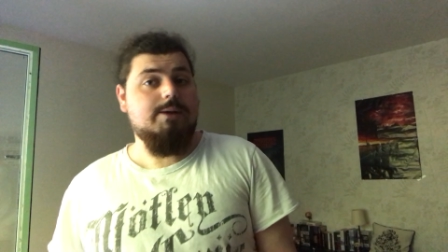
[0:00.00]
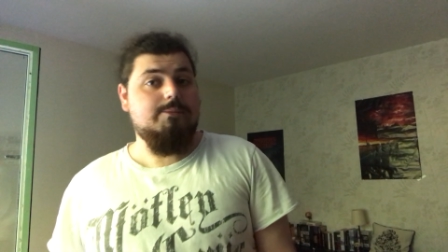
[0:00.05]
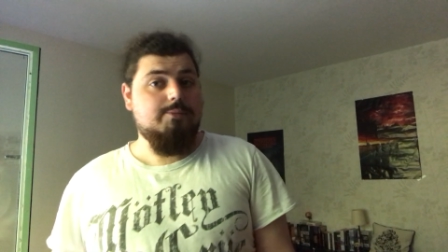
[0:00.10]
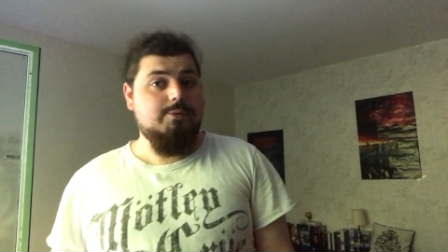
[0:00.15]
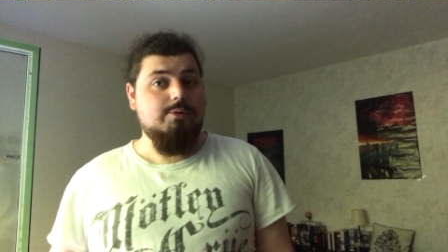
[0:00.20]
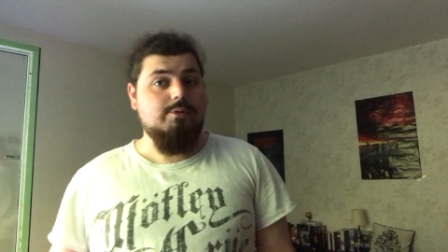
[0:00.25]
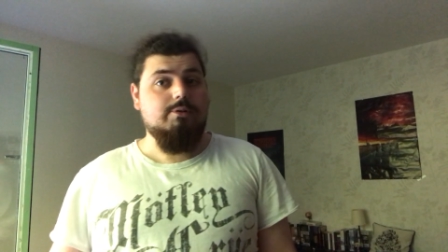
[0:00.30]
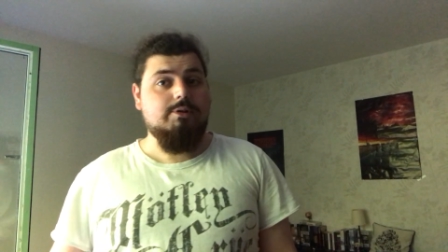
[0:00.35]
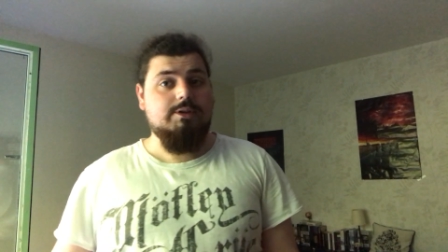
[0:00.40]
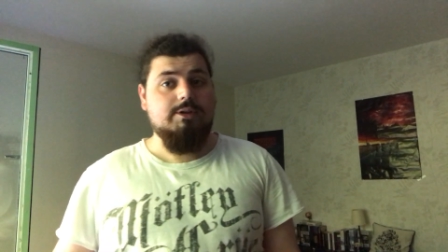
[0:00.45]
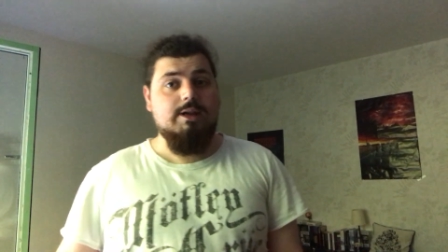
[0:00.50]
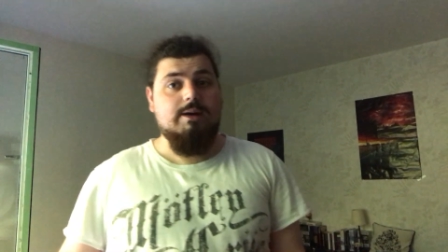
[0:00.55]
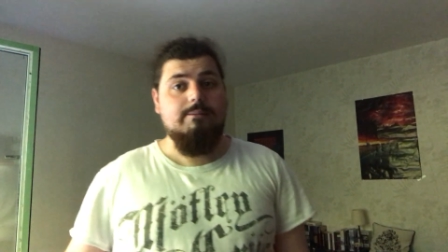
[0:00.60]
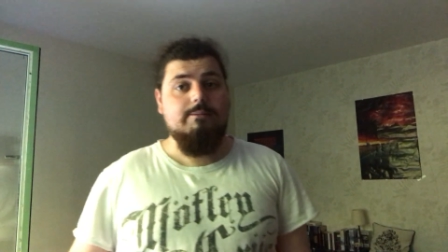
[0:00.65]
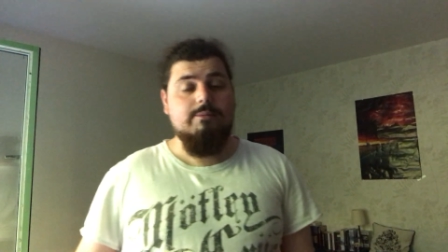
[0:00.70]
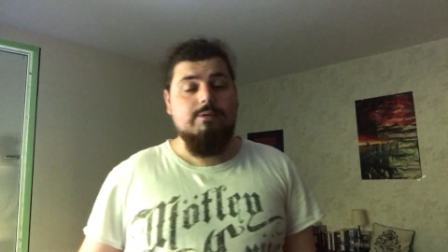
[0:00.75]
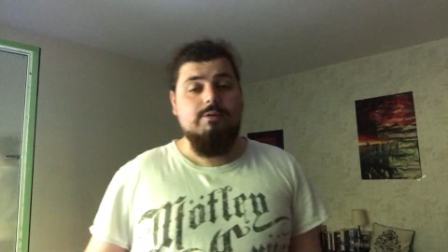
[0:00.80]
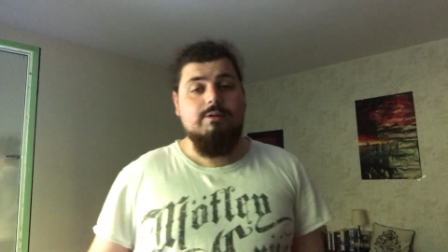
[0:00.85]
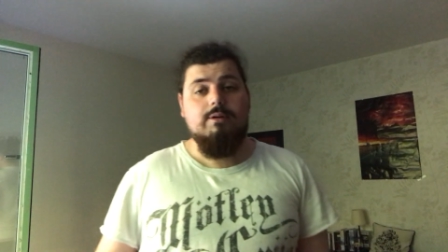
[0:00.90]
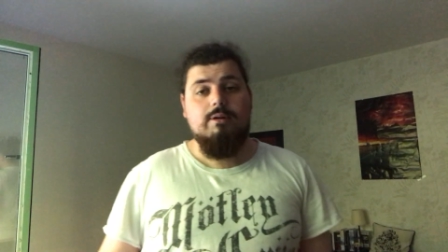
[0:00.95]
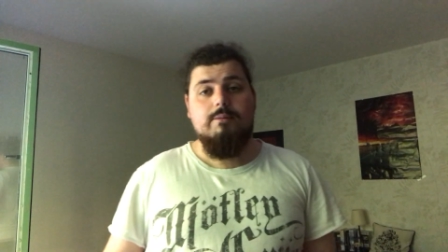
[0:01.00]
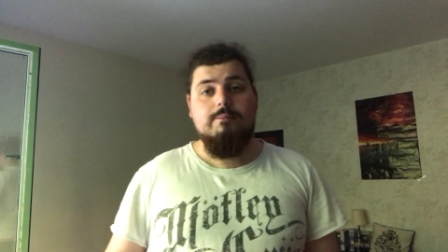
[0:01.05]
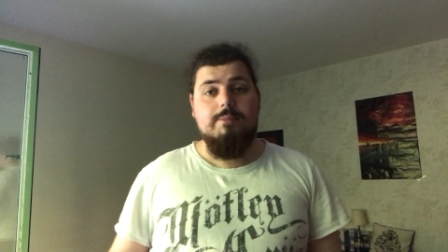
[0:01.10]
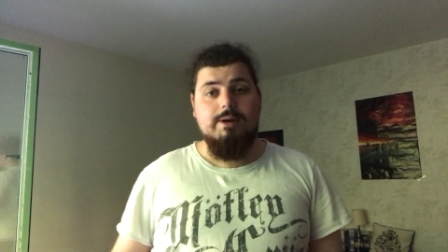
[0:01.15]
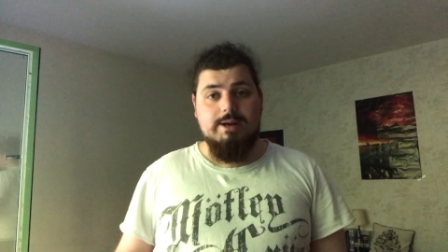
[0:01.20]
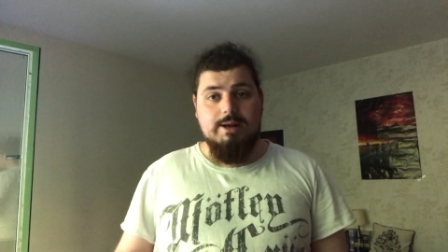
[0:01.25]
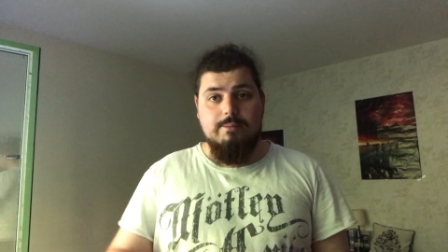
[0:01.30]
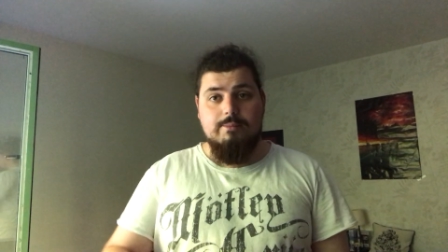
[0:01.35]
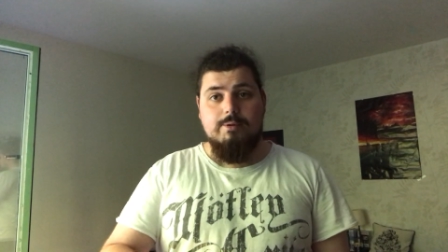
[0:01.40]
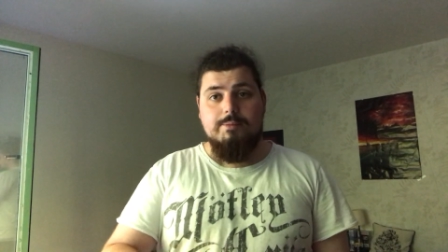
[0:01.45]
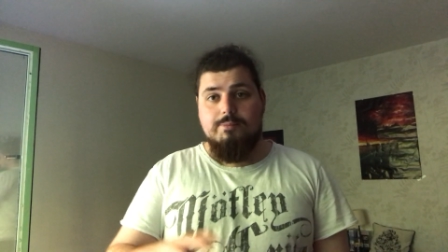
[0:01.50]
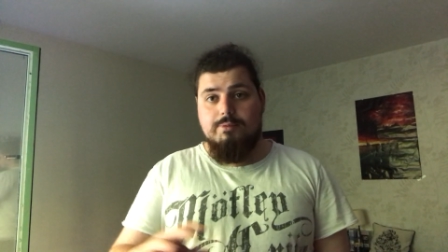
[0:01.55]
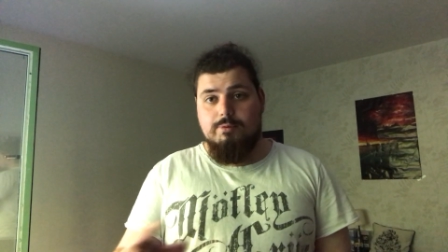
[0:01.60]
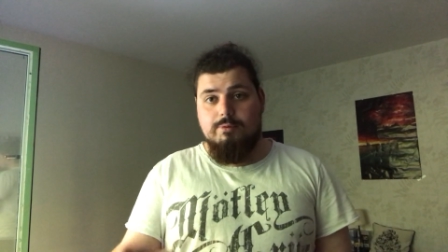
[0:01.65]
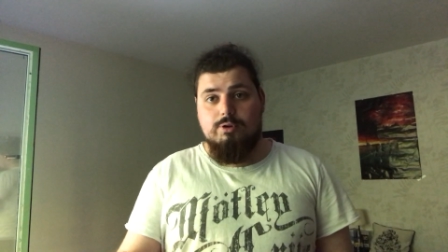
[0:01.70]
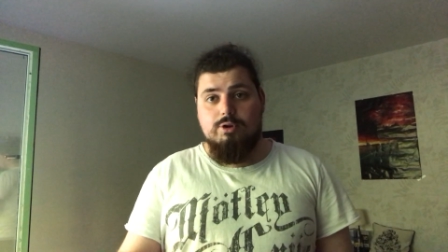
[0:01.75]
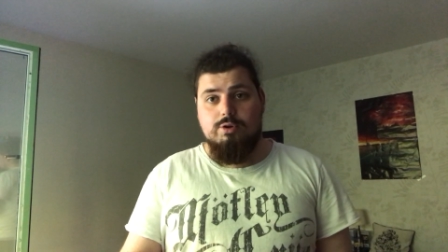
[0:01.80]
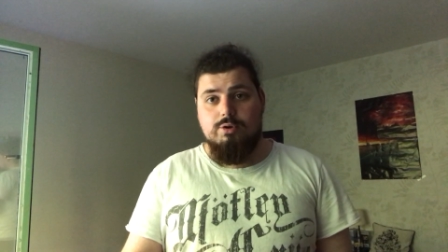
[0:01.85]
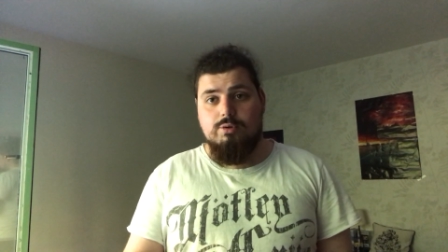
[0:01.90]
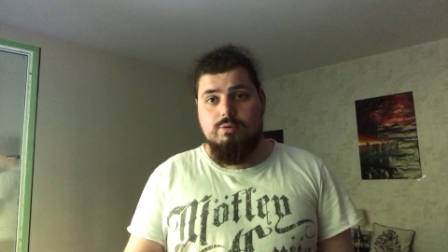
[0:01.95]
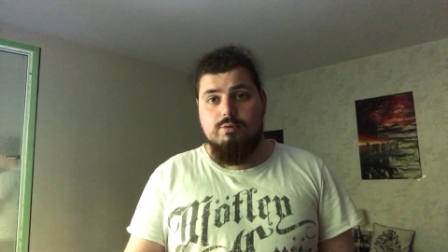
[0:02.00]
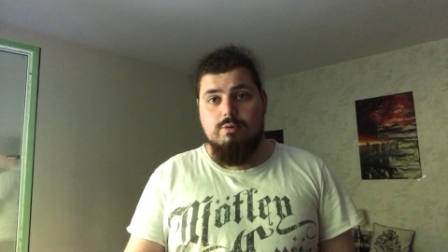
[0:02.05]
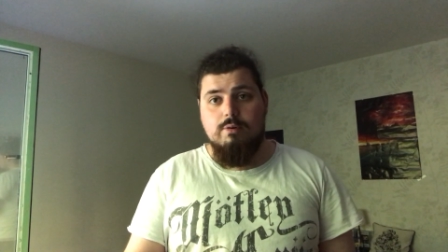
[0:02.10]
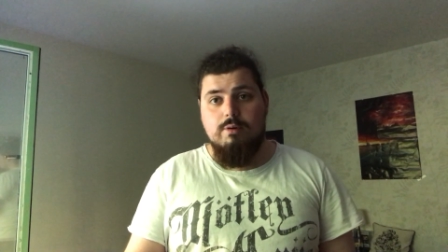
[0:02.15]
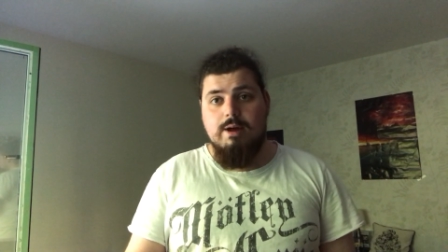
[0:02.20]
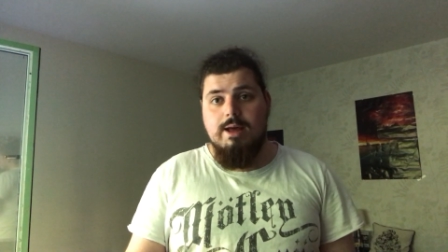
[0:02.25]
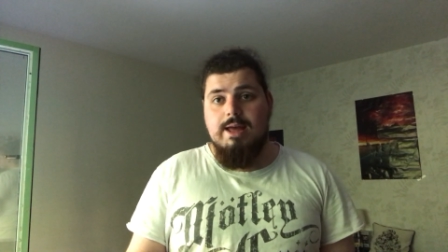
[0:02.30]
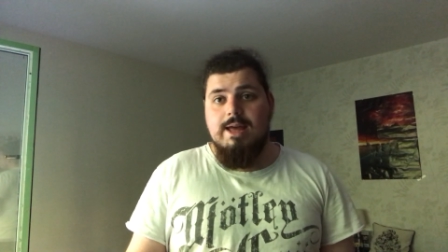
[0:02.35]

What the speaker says: I put my number 2